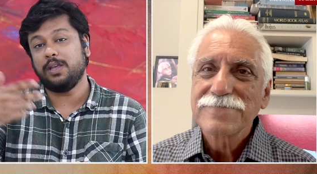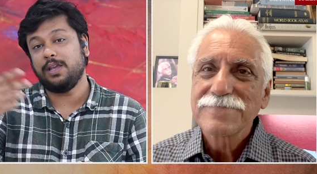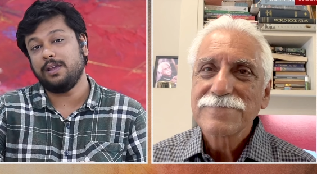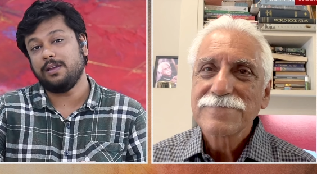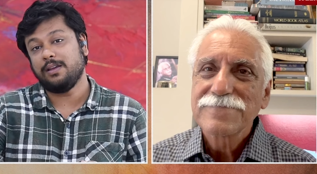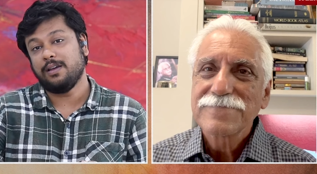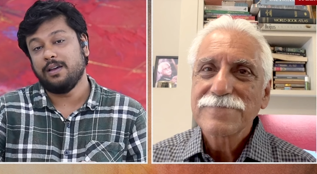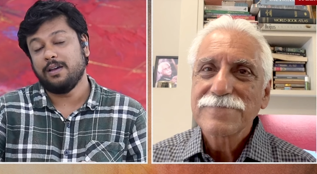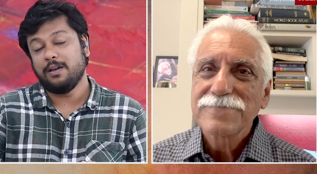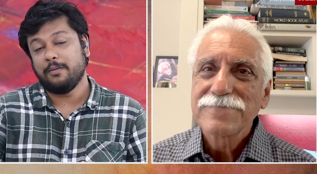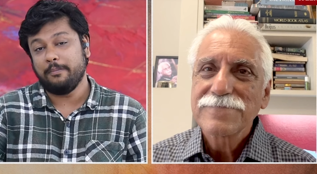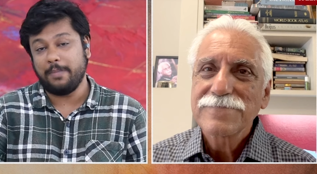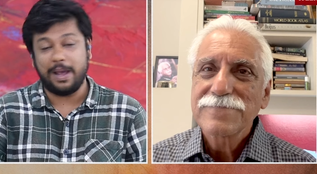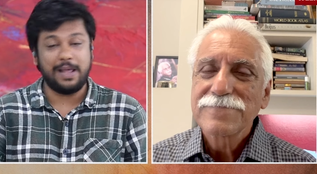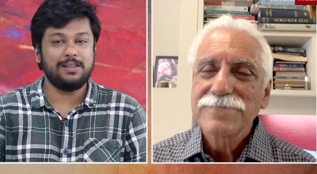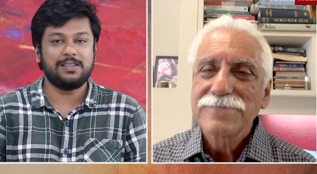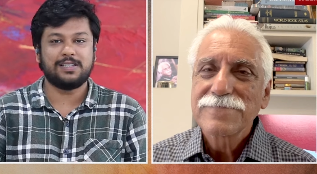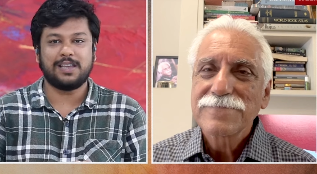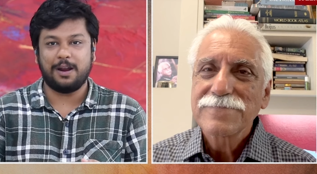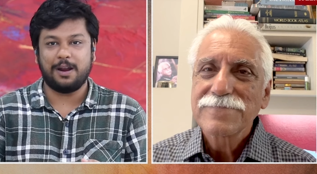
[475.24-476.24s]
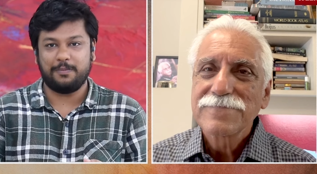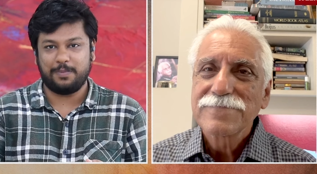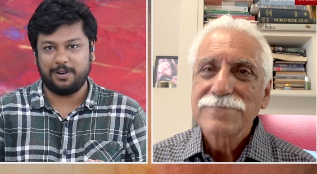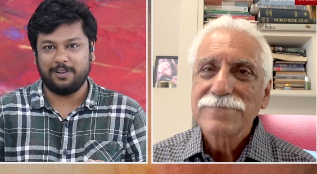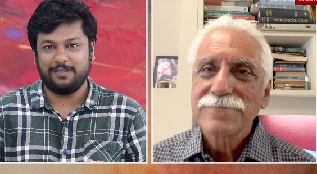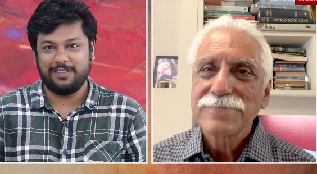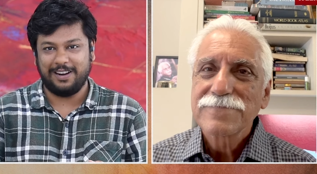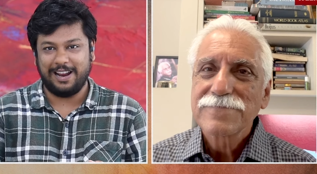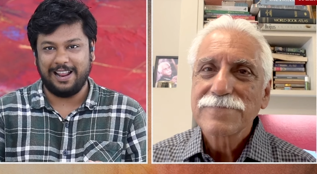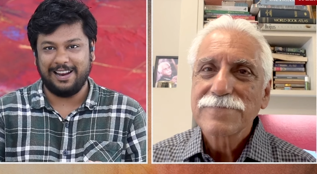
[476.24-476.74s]
Speaker 1: the men's captain
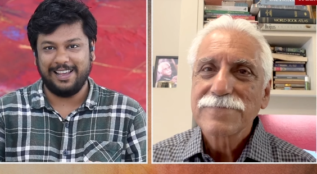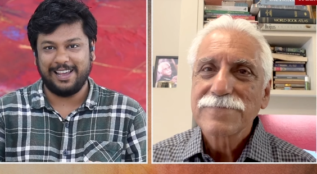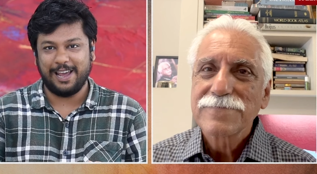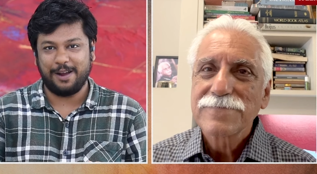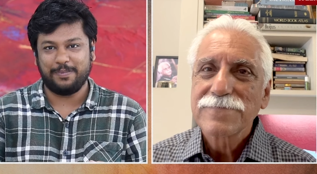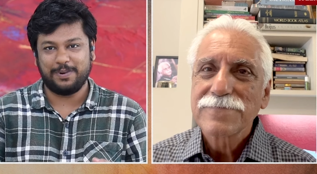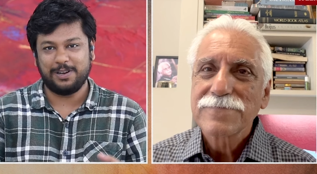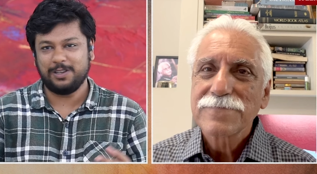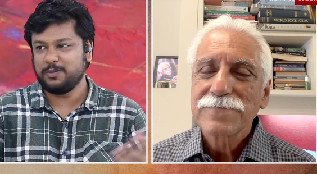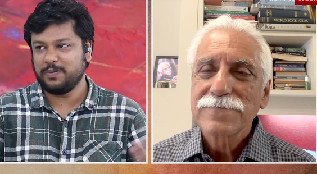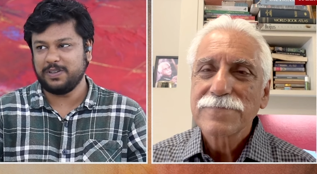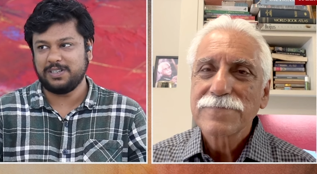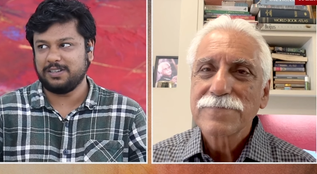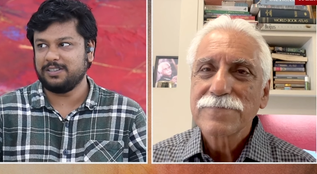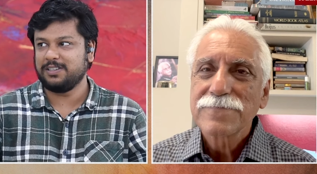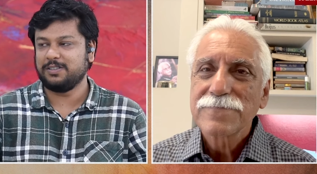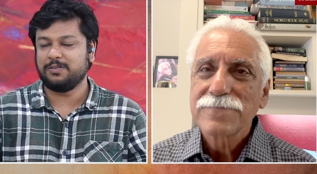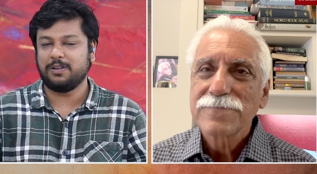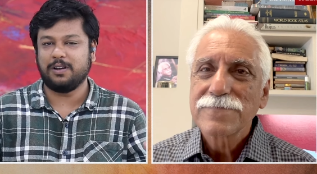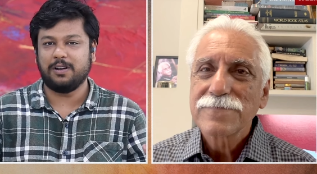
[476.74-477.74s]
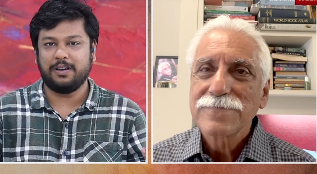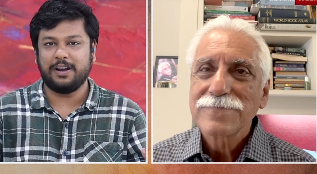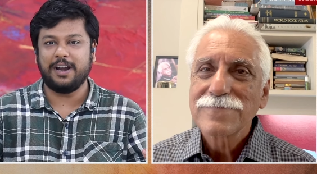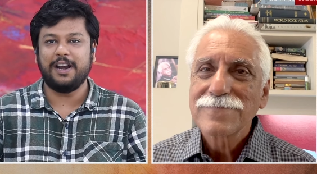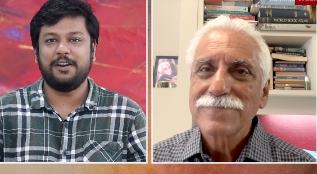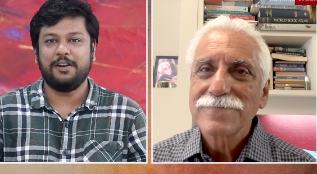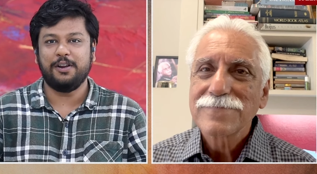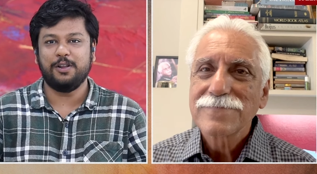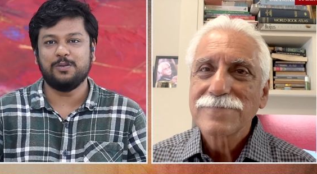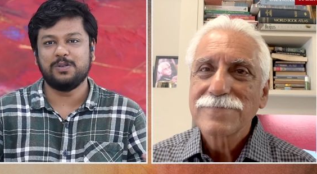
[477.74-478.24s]
of the Delhi Capitals, which is
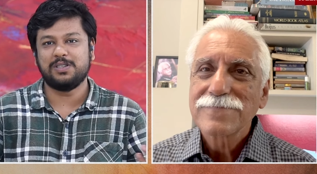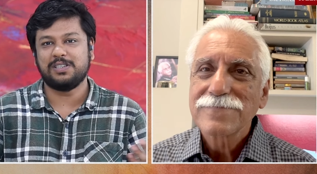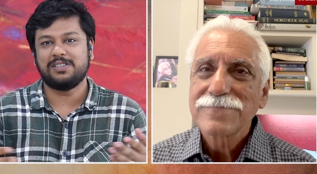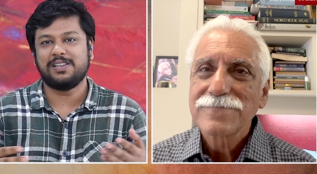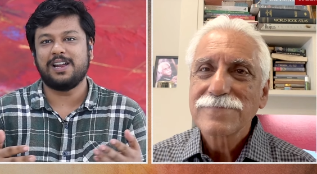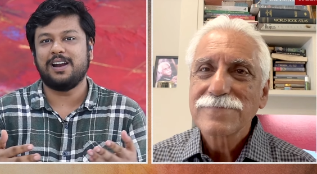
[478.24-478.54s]
great news is